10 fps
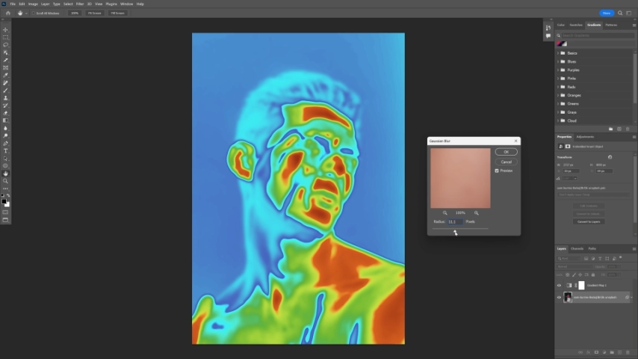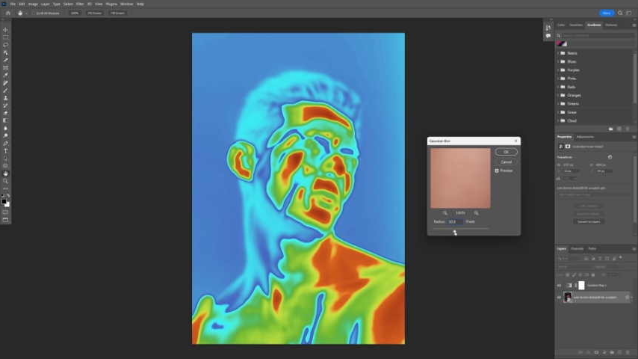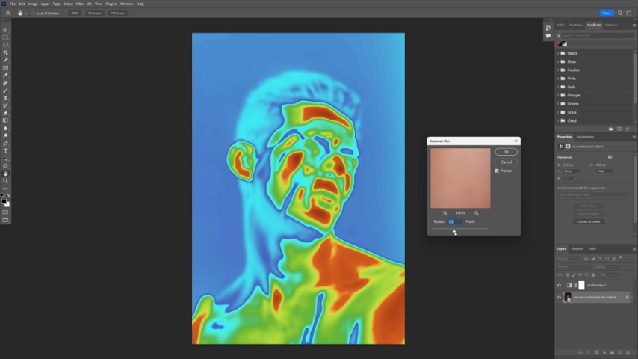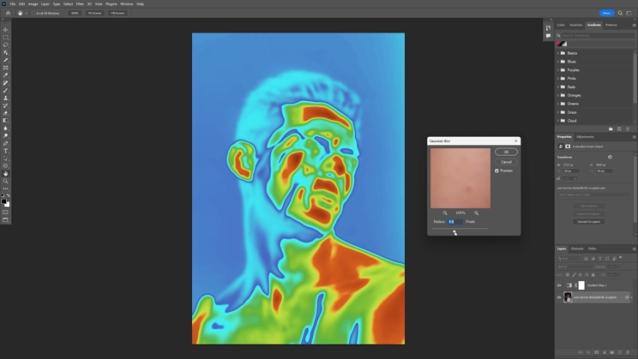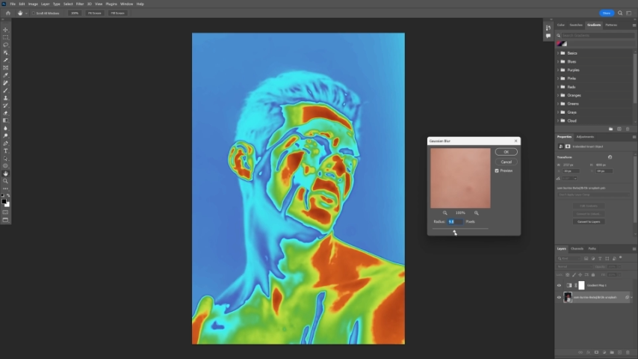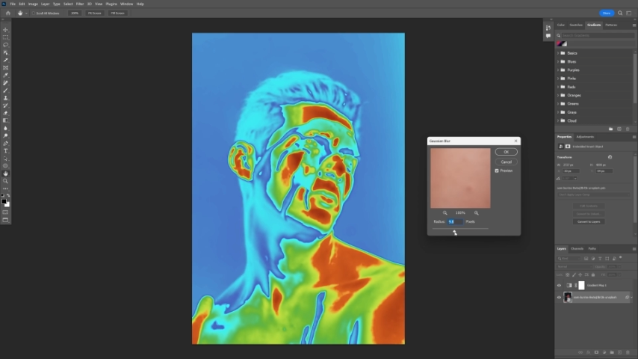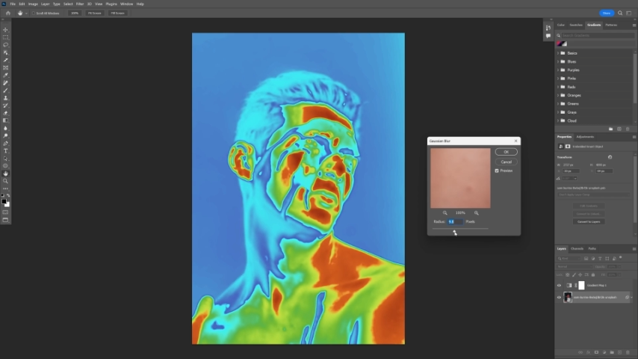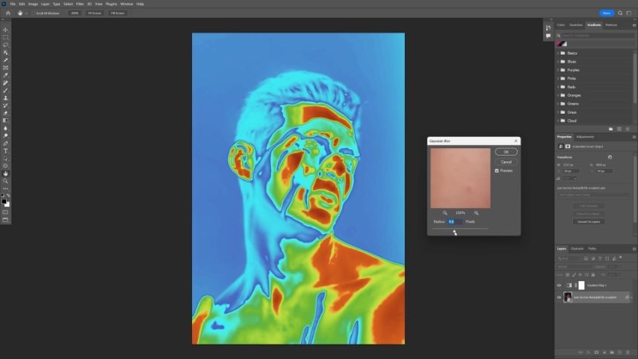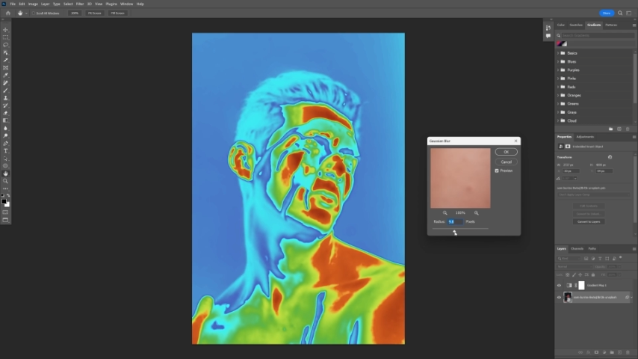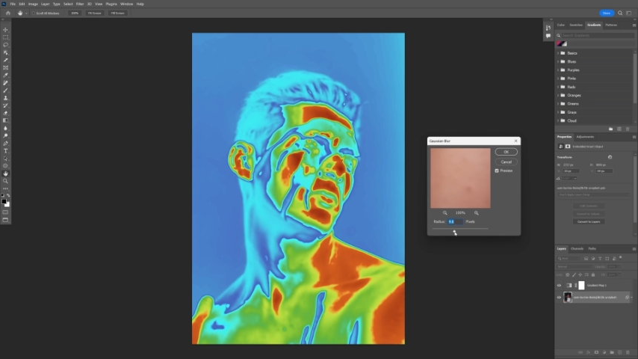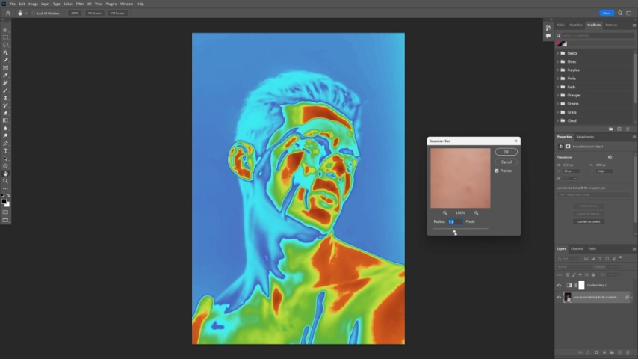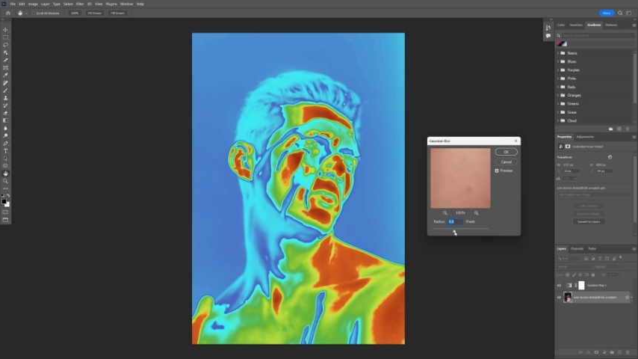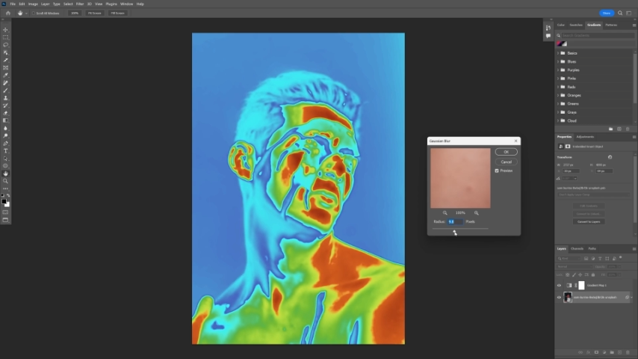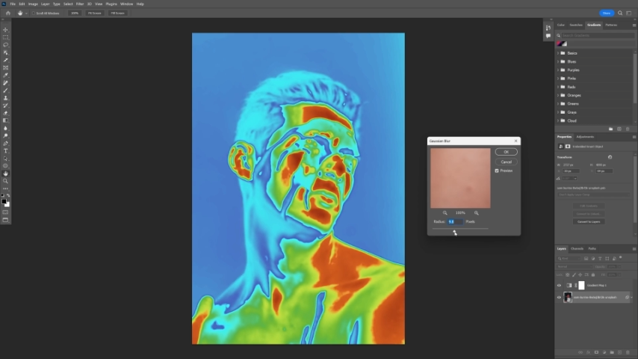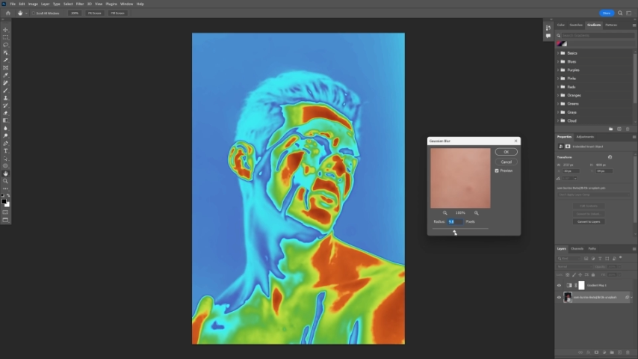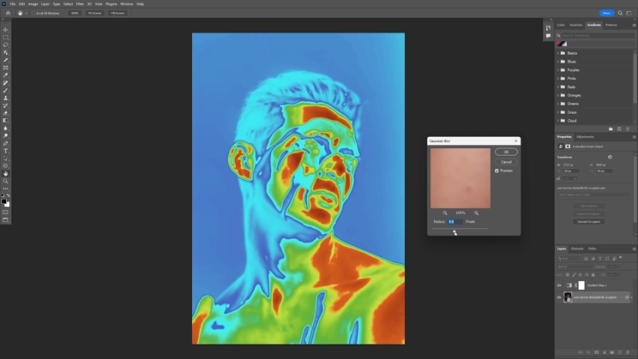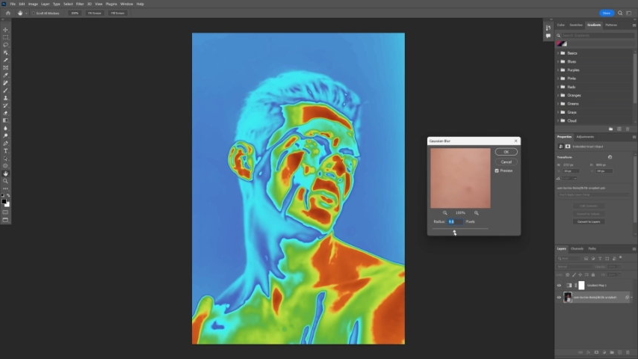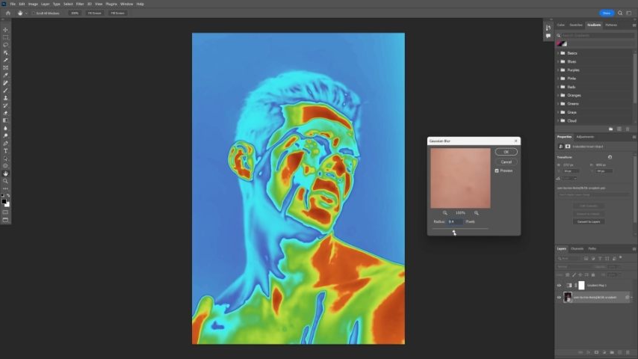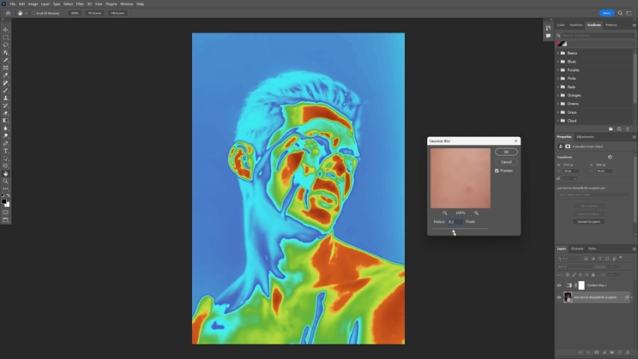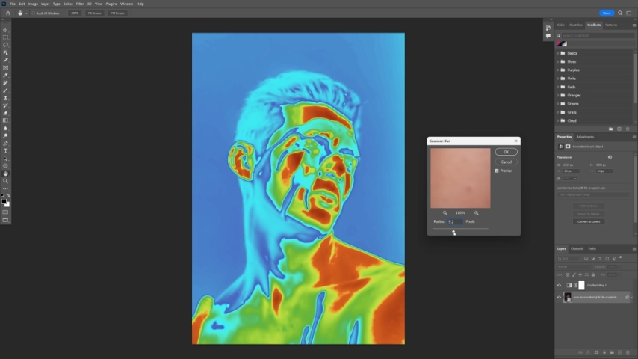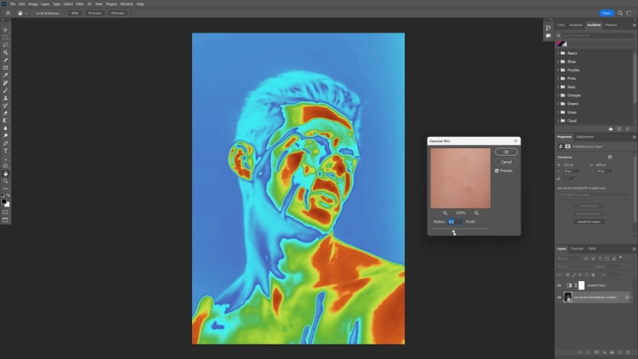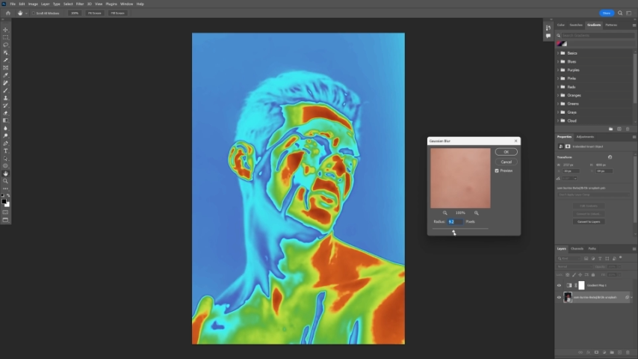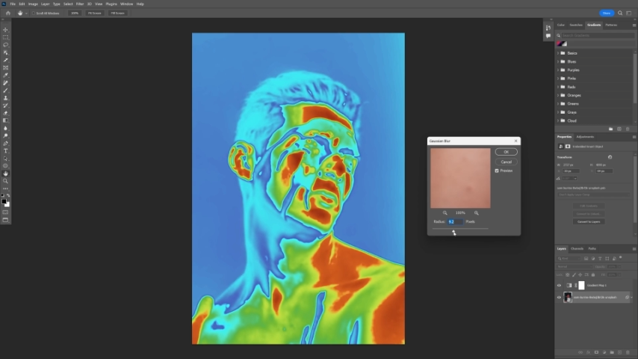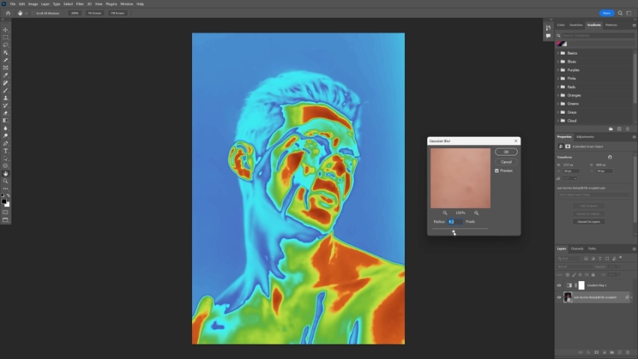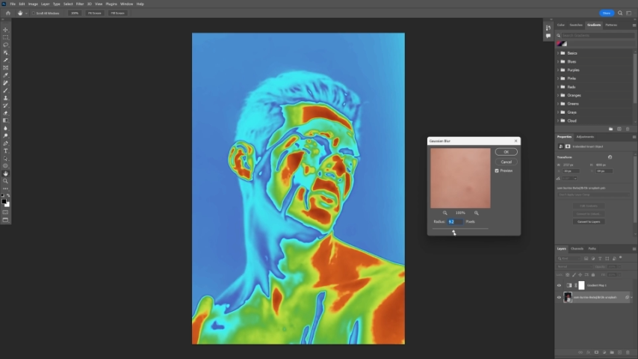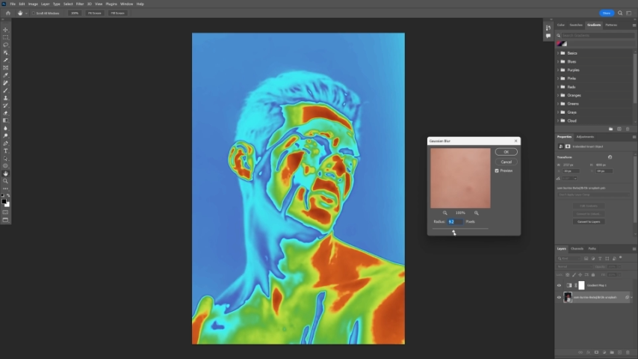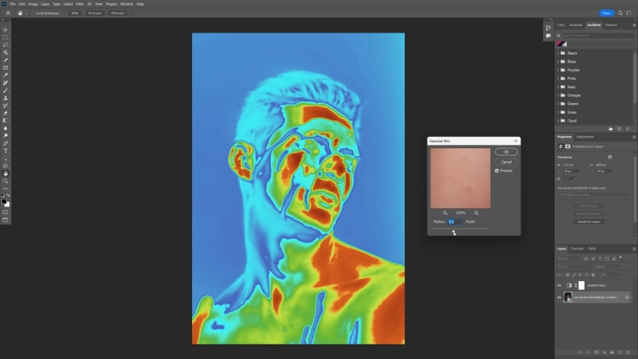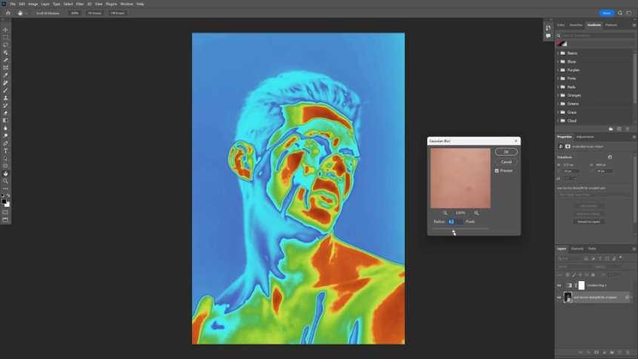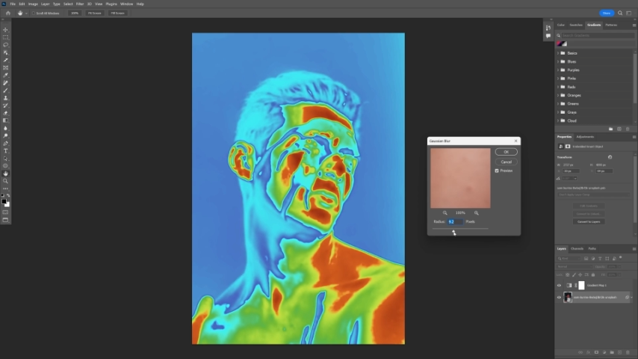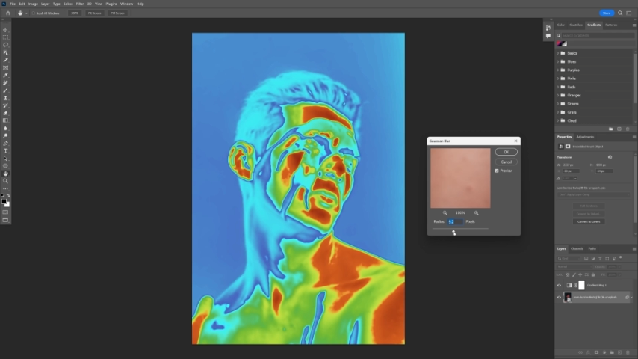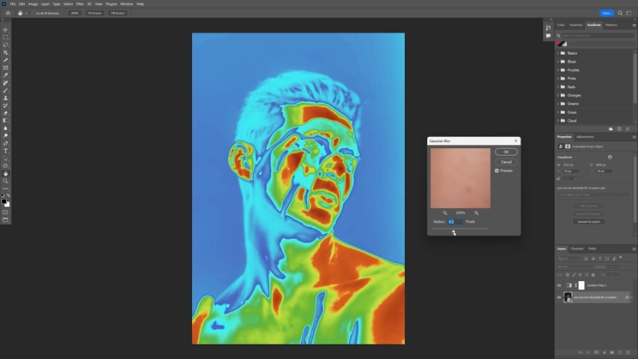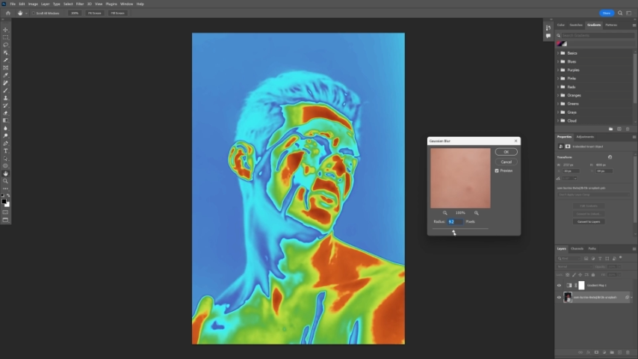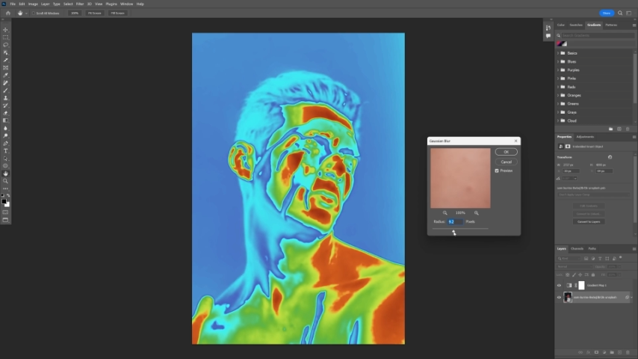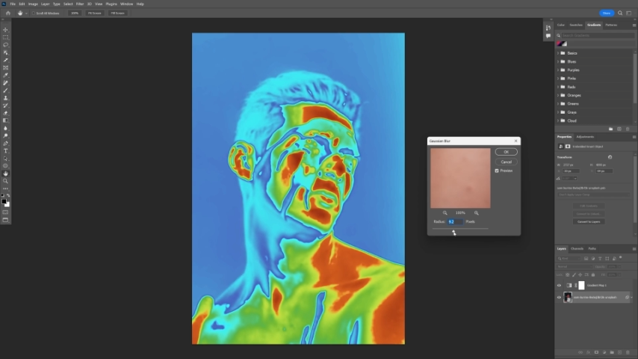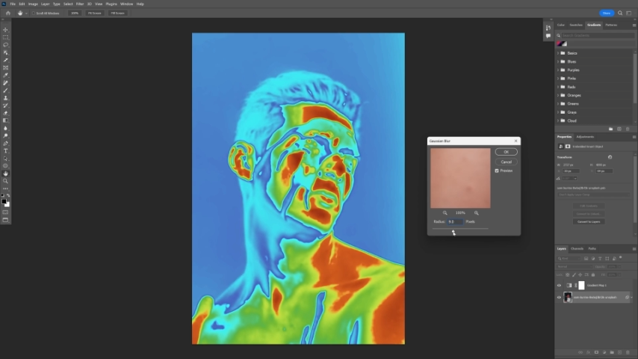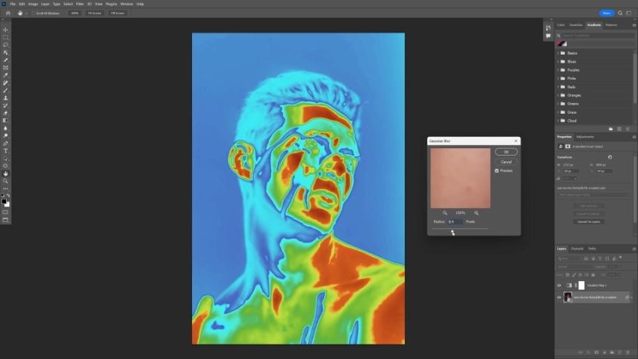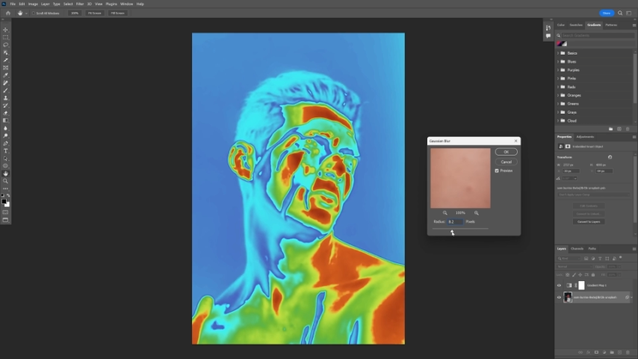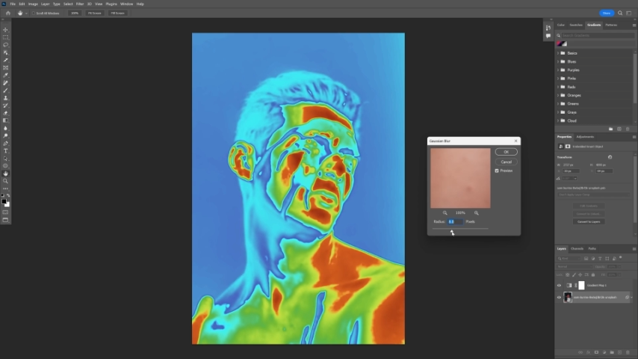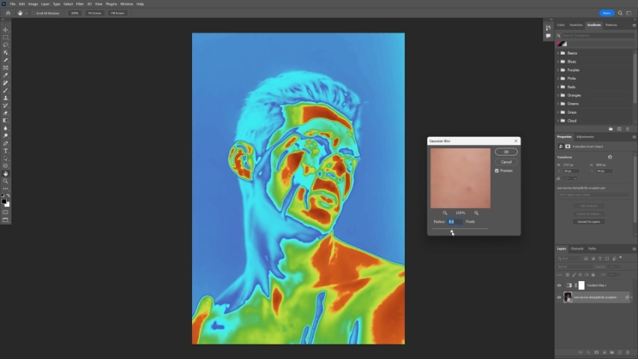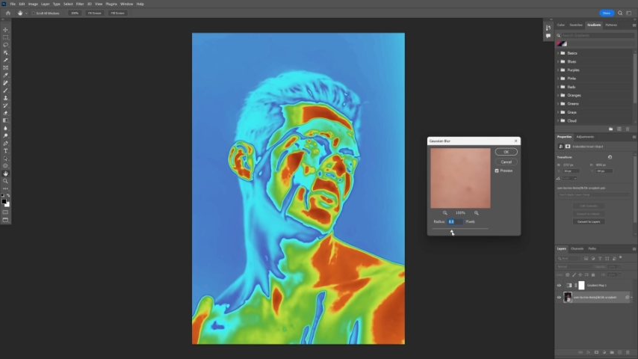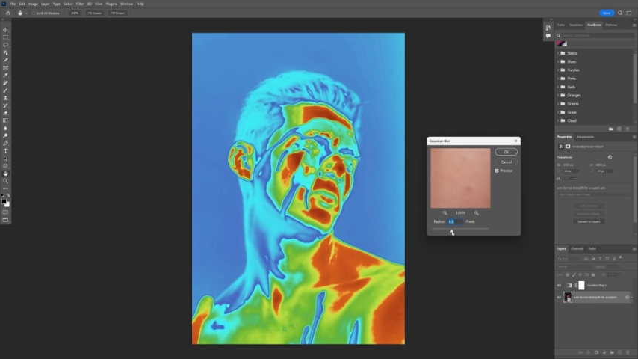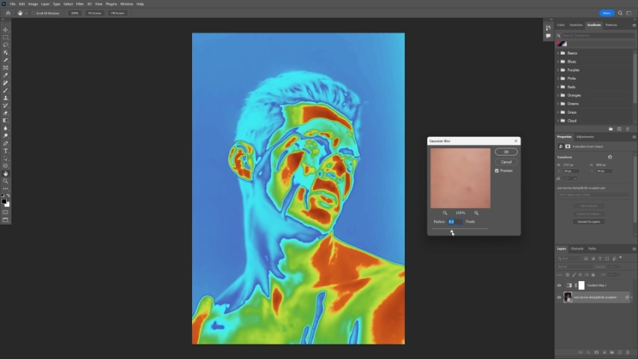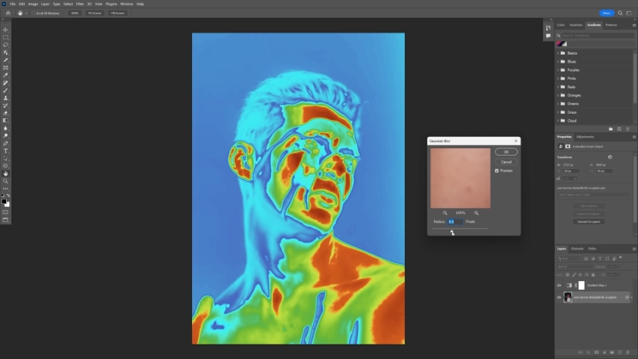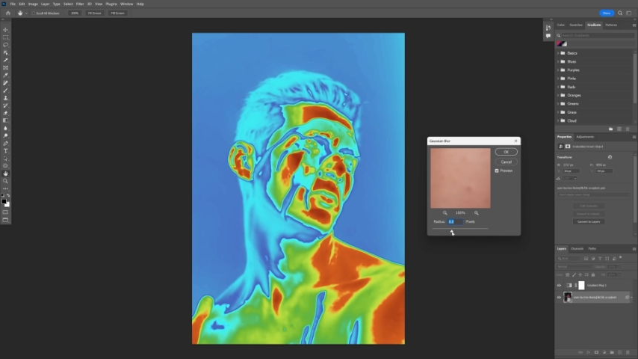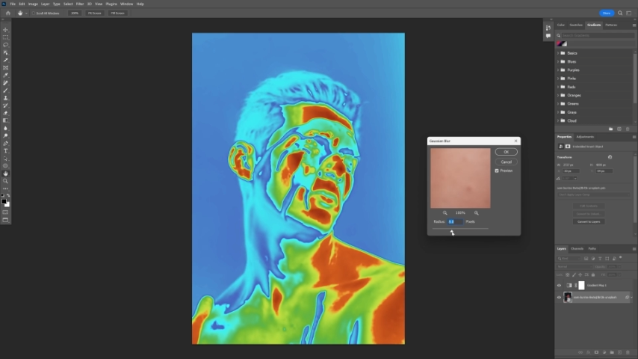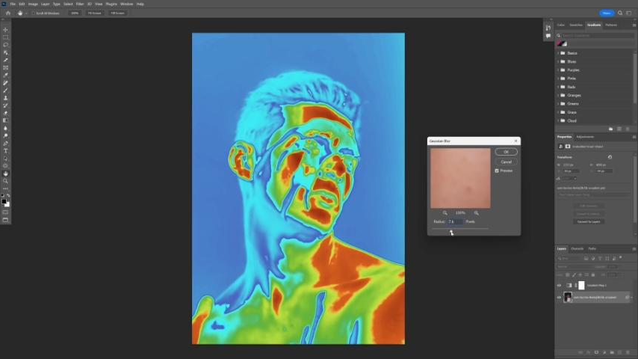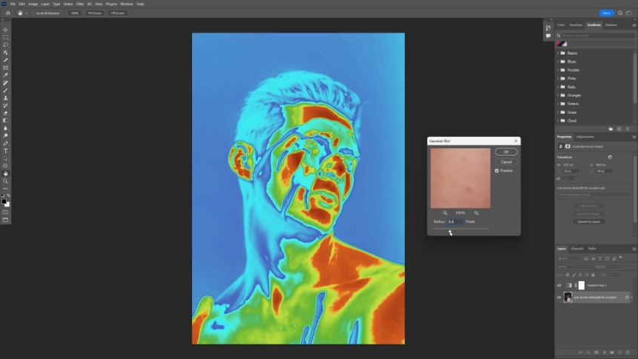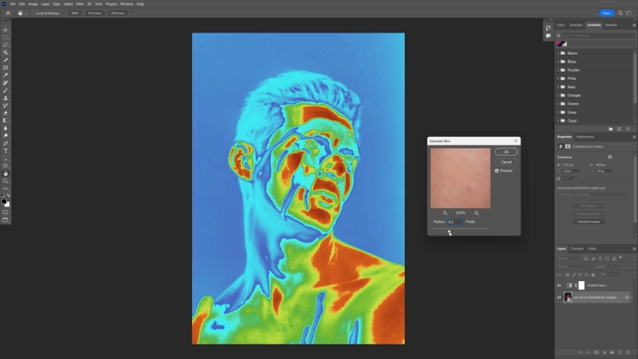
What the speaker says: Nobody's mouth can be seen.